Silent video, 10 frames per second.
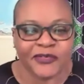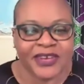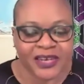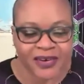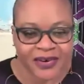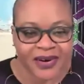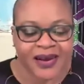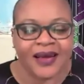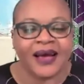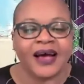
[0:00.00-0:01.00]
reader
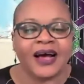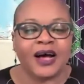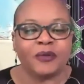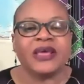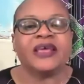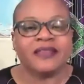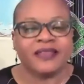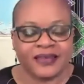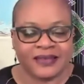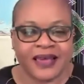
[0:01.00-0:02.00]
in
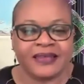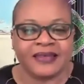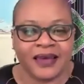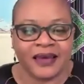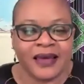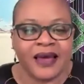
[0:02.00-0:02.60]
this essay.